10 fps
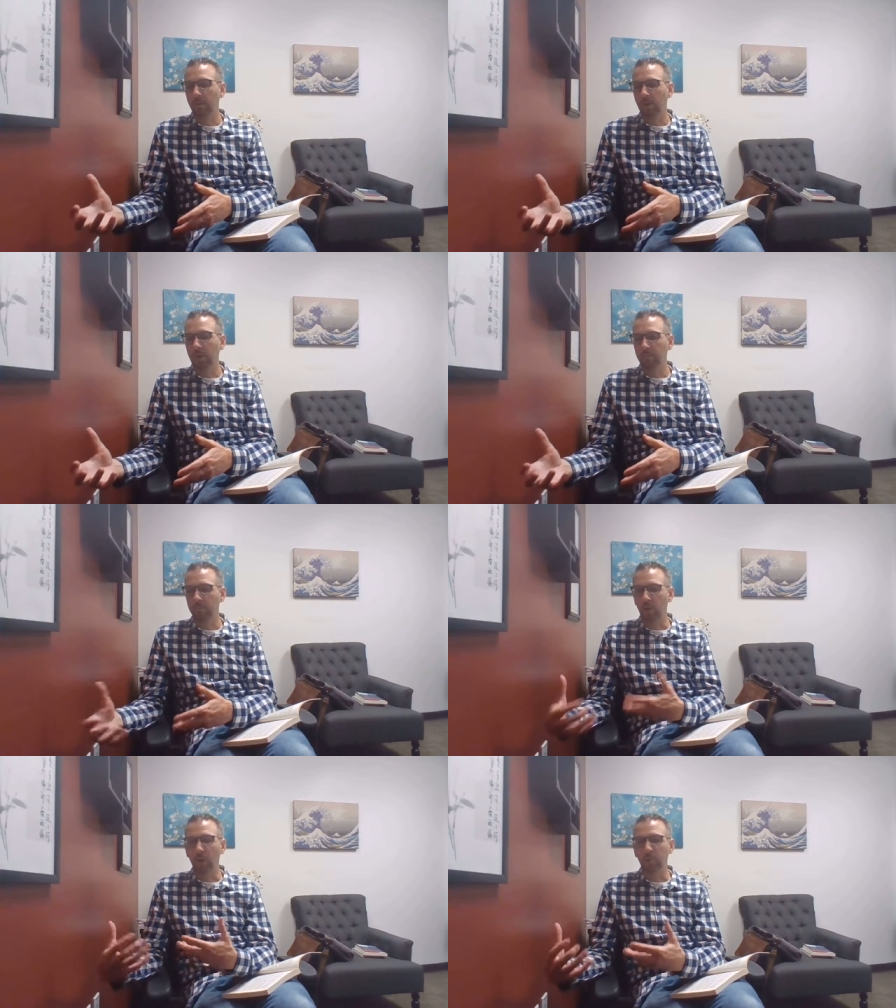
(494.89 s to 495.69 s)

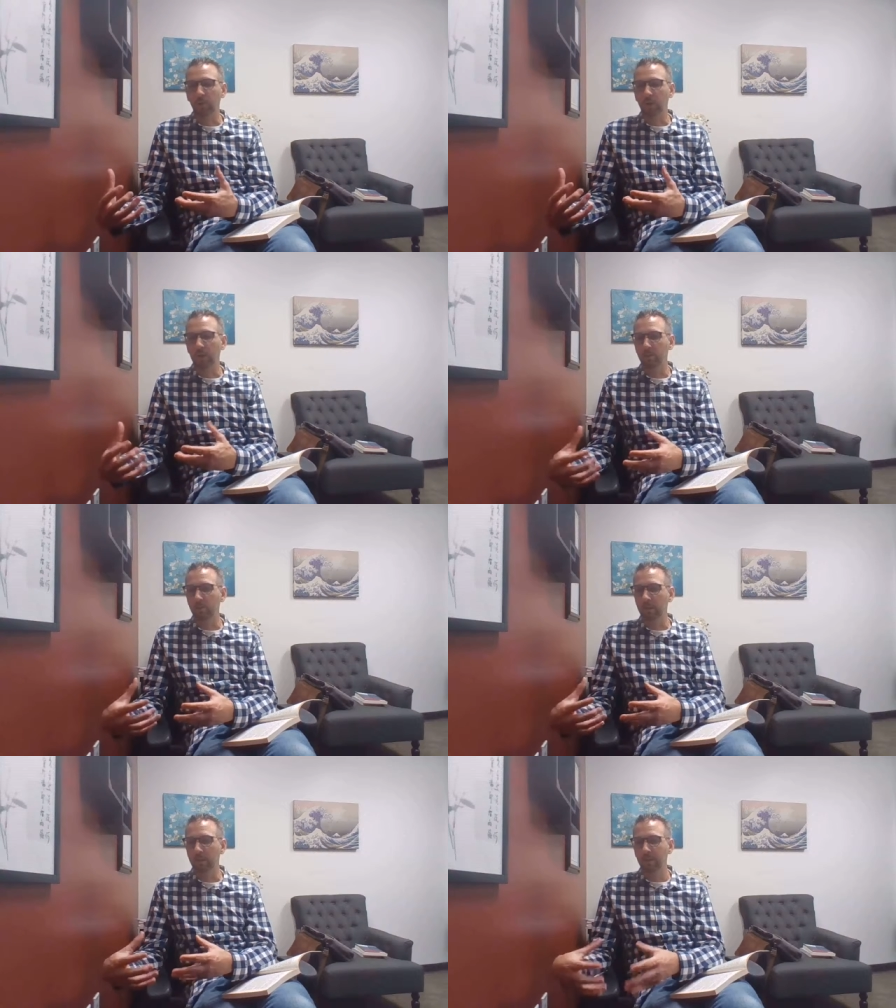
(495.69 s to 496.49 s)
I'm operating
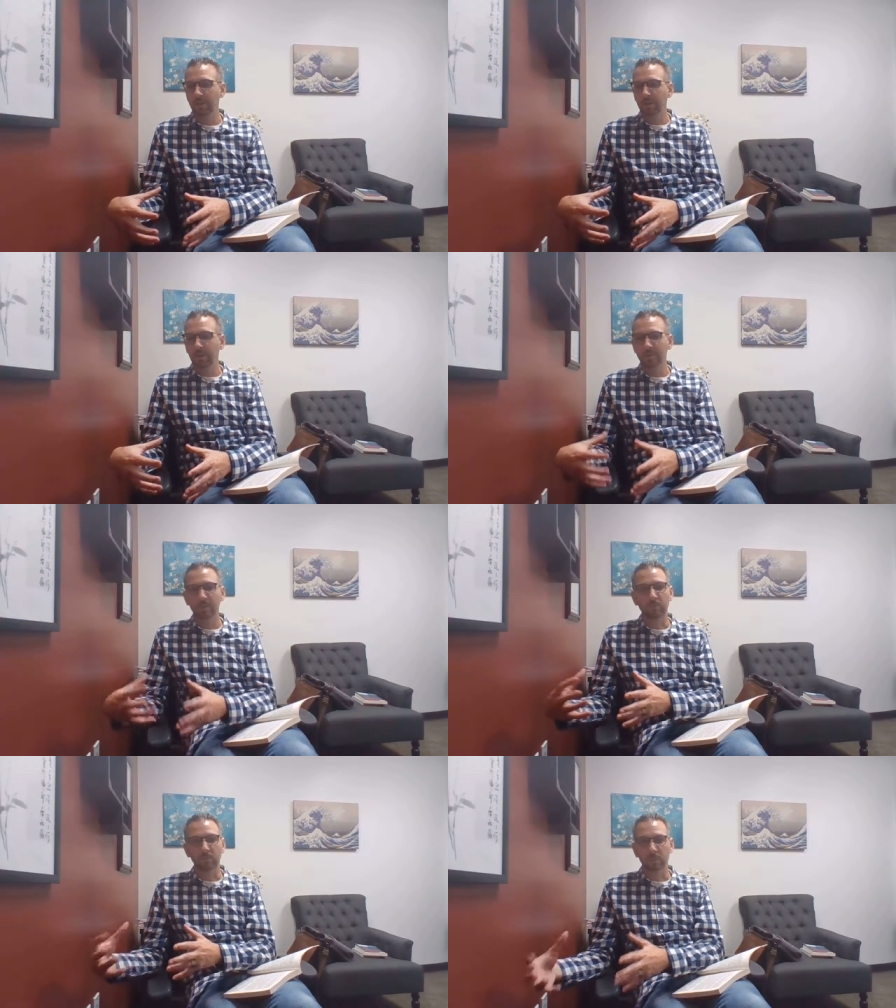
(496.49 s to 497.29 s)
by a
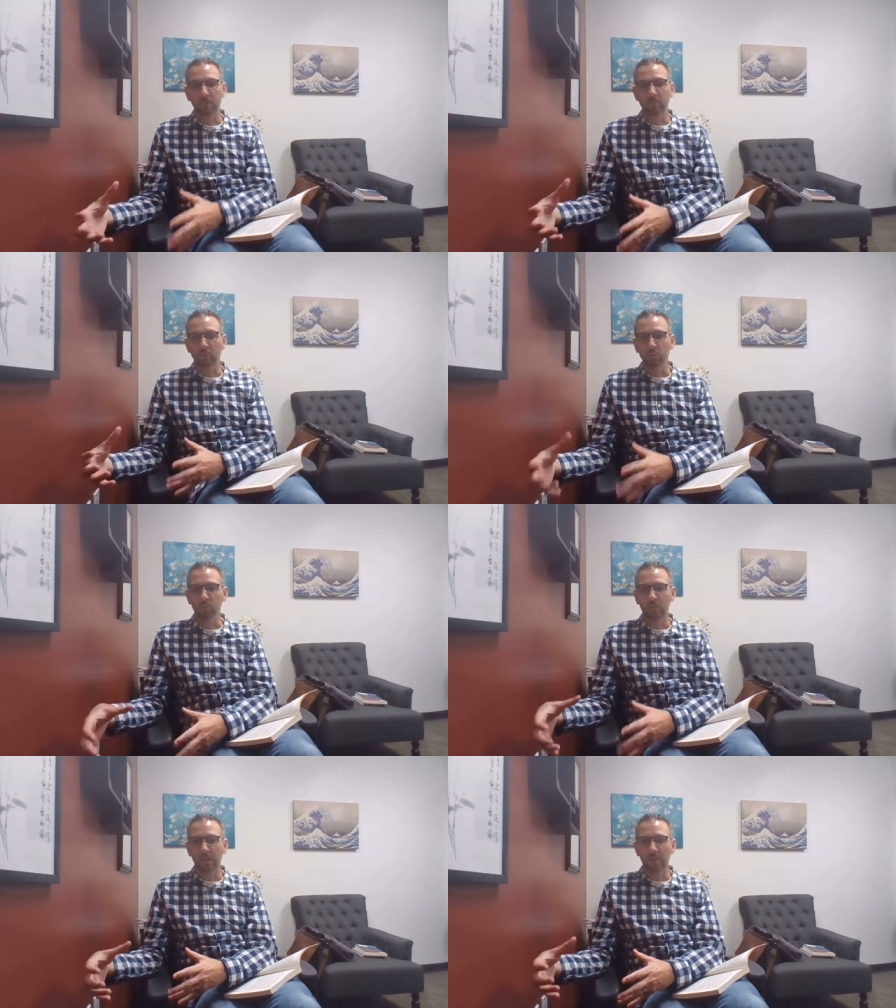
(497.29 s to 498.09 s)
different set of
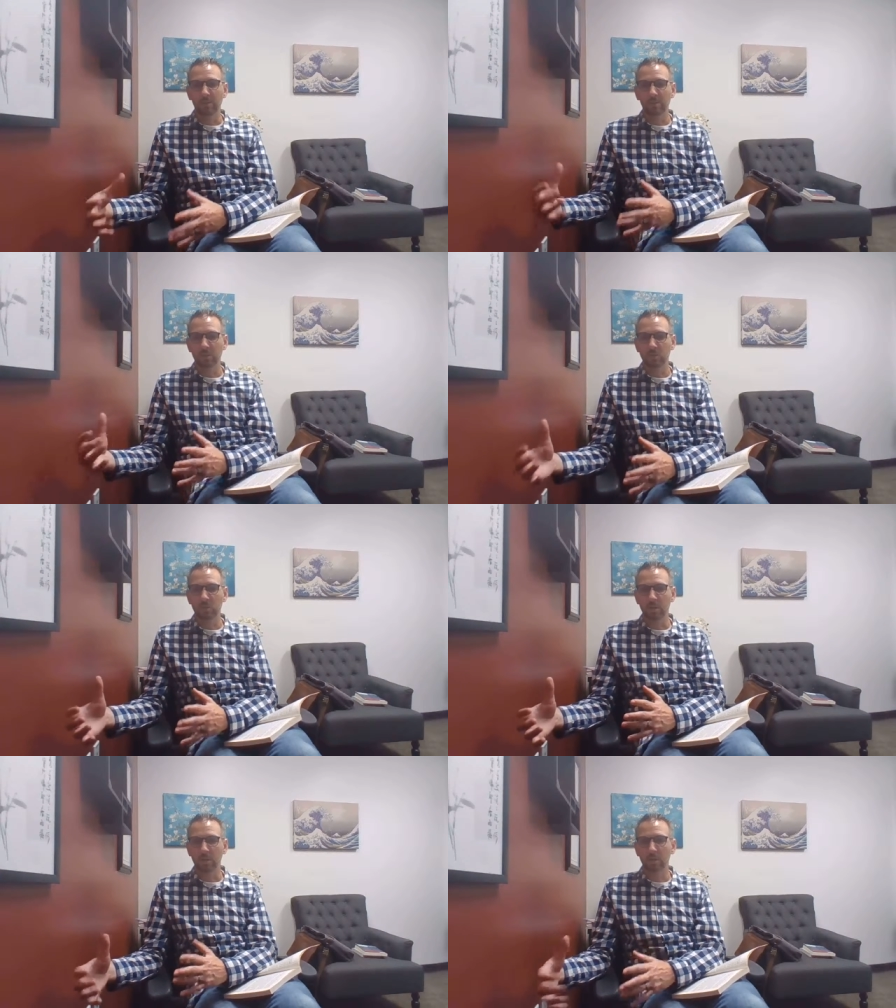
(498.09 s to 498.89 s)
rules in this